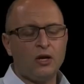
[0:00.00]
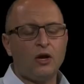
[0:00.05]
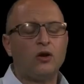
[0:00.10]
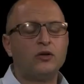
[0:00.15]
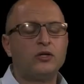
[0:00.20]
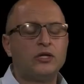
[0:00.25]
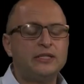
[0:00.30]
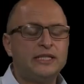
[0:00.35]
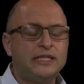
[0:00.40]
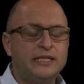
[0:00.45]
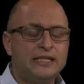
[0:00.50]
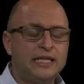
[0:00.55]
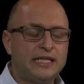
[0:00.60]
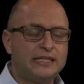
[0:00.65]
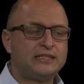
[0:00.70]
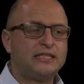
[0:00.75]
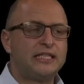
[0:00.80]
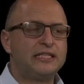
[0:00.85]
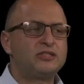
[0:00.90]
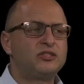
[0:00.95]
Uh,
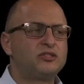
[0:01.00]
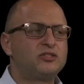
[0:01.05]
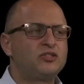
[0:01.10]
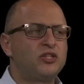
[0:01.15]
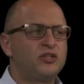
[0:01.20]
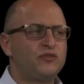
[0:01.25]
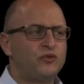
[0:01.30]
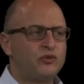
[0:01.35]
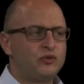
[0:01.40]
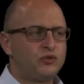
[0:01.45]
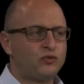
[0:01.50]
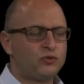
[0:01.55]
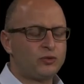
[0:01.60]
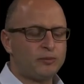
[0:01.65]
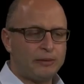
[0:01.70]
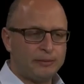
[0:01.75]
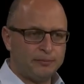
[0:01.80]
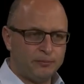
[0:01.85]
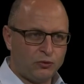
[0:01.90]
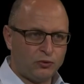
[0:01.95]
yes, yes. So if we're talking
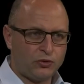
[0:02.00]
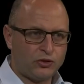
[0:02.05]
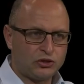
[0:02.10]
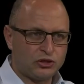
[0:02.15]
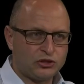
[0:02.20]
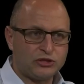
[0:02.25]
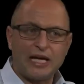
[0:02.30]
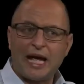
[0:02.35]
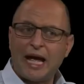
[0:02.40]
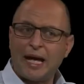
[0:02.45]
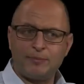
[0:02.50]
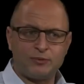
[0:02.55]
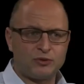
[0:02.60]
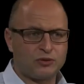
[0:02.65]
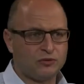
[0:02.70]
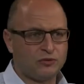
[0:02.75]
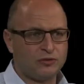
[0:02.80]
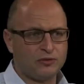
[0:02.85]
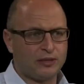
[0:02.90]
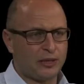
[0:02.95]
about mortgages,
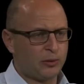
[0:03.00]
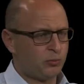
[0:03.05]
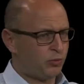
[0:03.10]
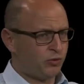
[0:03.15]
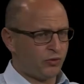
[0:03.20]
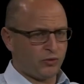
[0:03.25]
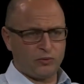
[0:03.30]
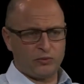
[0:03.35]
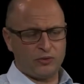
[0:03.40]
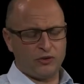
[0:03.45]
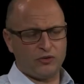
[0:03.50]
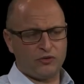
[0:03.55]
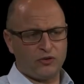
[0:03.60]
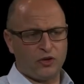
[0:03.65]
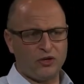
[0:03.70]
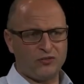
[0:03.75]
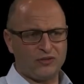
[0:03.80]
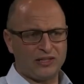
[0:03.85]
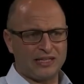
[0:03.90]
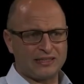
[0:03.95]
absolutely. We, you know,
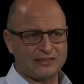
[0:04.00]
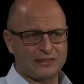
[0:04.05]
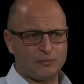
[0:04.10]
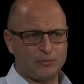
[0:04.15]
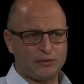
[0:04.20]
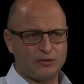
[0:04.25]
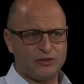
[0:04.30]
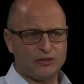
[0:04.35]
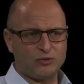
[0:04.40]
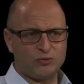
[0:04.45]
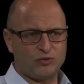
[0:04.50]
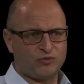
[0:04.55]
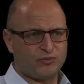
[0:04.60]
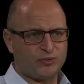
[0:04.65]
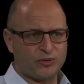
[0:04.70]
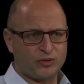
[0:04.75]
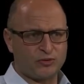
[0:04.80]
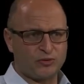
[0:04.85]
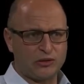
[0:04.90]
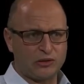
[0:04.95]
over the last couple of years, we've
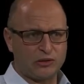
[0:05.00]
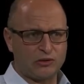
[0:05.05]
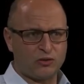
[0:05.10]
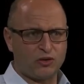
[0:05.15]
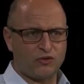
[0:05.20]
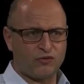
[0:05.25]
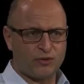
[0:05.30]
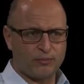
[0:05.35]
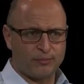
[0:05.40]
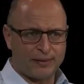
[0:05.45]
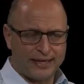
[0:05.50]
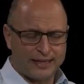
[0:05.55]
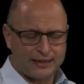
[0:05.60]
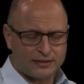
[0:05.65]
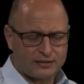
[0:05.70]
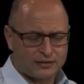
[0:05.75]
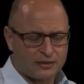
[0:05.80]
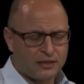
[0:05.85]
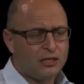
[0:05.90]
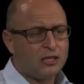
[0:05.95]
been critical of the
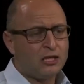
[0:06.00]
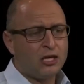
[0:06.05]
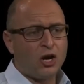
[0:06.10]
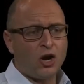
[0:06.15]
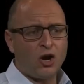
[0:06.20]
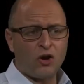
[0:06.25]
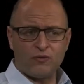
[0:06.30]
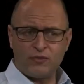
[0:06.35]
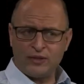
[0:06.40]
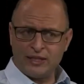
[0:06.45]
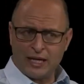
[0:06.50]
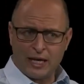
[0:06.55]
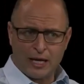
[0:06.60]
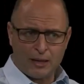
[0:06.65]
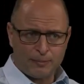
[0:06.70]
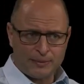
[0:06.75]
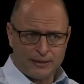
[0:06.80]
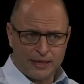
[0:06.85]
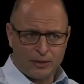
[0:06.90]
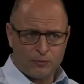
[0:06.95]
banks, of the
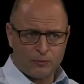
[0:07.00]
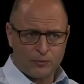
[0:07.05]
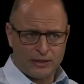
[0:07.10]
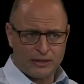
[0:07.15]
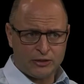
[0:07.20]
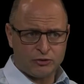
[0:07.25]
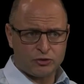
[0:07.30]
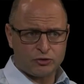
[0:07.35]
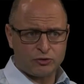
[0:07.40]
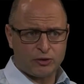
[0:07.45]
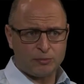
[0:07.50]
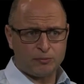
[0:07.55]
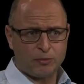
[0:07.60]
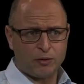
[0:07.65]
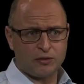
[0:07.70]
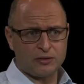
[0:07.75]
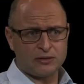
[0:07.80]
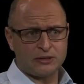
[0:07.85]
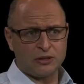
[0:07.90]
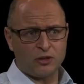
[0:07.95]
RBA with interest rate
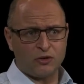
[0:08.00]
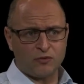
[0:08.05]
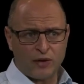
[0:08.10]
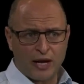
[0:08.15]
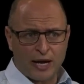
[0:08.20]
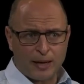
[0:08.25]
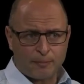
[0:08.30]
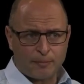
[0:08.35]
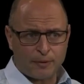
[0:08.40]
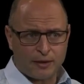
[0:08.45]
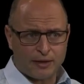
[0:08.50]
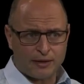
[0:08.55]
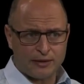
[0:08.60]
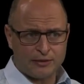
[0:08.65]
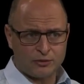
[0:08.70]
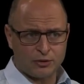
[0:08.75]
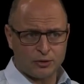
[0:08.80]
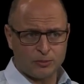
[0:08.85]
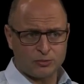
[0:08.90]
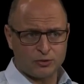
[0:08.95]
policy, of APRA
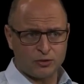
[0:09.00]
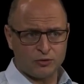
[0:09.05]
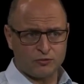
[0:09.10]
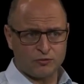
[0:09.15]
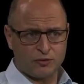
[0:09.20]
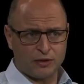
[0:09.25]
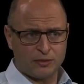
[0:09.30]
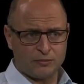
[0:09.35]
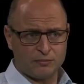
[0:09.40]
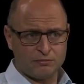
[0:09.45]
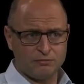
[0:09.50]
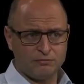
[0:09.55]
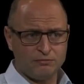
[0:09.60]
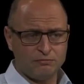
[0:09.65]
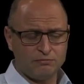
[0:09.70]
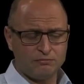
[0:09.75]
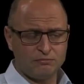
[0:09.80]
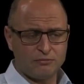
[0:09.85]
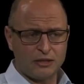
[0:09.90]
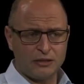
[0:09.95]
in terms of um,
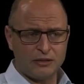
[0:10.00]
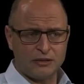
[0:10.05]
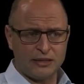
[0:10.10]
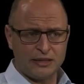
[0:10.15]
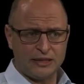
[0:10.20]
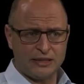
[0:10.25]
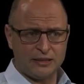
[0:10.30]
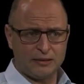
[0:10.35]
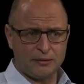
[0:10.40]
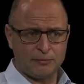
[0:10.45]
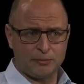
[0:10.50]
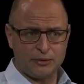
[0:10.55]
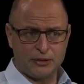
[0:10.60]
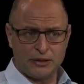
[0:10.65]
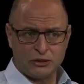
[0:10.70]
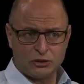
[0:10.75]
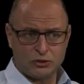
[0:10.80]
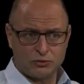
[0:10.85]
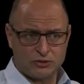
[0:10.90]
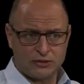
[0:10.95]
the
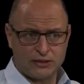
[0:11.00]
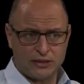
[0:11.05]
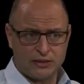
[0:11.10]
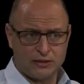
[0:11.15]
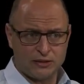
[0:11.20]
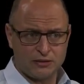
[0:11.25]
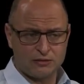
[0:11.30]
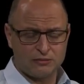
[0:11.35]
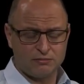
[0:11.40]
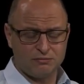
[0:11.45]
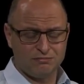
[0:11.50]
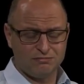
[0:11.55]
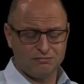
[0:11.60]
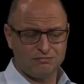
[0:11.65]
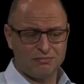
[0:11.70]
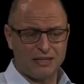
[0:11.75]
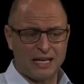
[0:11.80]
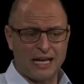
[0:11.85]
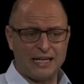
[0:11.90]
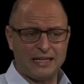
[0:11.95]
prudential standard,
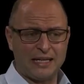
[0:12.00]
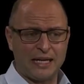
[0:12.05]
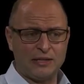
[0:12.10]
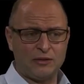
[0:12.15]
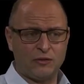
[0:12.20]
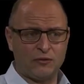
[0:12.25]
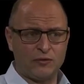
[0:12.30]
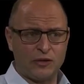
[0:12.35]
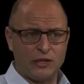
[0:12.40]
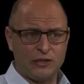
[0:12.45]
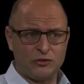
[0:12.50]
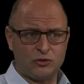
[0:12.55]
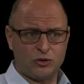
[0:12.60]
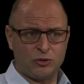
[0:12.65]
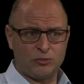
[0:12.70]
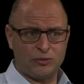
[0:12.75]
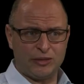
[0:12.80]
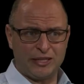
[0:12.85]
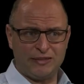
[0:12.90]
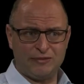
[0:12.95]
and, of in
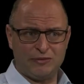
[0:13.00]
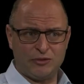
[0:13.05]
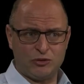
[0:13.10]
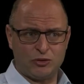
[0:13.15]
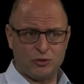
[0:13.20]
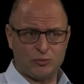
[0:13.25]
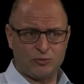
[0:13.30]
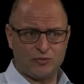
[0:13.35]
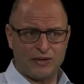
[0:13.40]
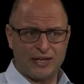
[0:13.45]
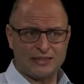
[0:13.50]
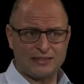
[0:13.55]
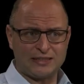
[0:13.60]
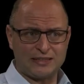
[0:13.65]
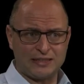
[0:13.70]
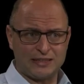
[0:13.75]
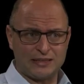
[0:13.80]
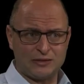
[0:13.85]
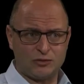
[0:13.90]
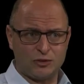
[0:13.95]
terms of, even in terms of
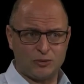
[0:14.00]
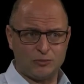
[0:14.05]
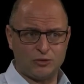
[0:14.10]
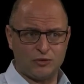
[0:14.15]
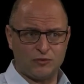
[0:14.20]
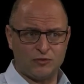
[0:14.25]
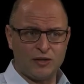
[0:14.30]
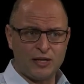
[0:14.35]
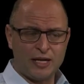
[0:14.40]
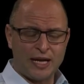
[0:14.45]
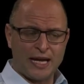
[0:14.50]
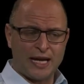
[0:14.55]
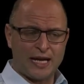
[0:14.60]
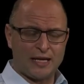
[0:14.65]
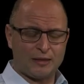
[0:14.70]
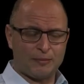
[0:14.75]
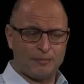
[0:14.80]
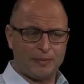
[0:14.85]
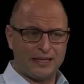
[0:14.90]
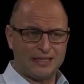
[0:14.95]
ASIC, in terms mm. of how
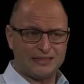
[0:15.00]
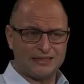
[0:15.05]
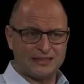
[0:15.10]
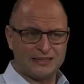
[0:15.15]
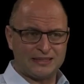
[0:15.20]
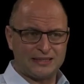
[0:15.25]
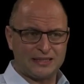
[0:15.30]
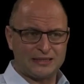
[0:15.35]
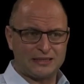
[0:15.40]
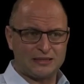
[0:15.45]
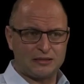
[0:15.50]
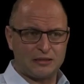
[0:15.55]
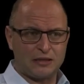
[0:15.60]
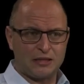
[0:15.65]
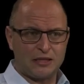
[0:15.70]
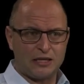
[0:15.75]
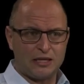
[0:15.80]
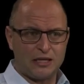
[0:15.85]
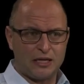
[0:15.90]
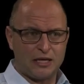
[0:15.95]
the banks assessed
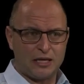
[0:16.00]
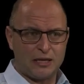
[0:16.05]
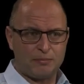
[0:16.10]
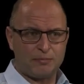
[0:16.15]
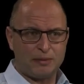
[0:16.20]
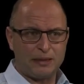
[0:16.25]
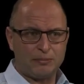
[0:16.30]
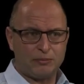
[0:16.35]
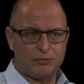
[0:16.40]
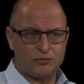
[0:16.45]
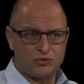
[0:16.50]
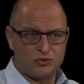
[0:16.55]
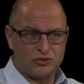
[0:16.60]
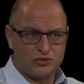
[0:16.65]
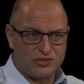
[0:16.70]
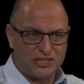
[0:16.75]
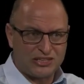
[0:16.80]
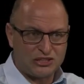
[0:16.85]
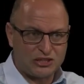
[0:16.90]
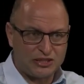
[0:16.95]
uh, people to,
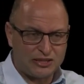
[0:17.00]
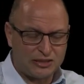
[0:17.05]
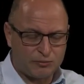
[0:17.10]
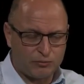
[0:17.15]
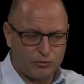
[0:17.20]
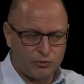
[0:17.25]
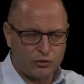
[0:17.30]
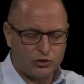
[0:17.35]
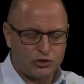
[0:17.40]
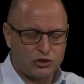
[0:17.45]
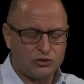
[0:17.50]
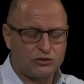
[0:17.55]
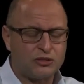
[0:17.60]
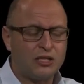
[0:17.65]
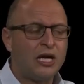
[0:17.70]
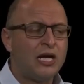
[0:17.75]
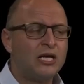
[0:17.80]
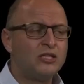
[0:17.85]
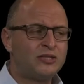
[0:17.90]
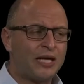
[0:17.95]
to, actually get the mortgages.
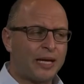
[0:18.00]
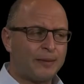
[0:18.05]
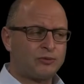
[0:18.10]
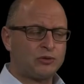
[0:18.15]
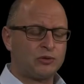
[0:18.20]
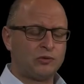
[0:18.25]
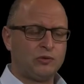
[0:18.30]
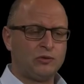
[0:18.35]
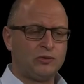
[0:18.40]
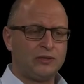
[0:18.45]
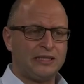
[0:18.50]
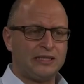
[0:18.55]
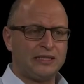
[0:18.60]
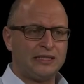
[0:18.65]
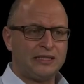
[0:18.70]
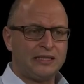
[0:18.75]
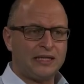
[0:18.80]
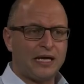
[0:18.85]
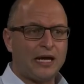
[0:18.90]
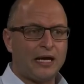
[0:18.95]
So
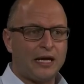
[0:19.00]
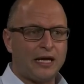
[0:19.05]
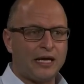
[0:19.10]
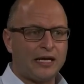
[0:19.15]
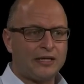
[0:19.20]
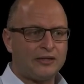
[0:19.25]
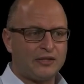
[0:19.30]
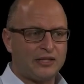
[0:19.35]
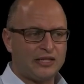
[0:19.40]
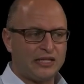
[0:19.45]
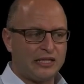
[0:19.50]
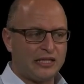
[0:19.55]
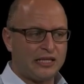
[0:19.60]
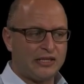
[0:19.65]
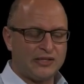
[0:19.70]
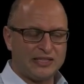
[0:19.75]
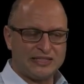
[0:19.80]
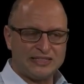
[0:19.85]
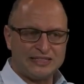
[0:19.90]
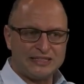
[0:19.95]
absolutely, uh, the
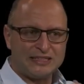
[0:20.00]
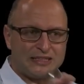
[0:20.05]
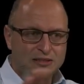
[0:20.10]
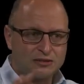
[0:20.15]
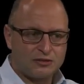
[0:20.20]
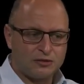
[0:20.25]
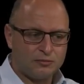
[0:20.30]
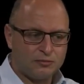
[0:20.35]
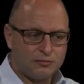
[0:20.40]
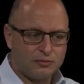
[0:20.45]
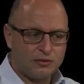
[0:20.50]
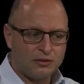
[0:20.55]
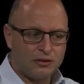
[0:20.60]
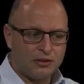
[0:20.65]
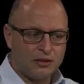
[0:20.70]
the system.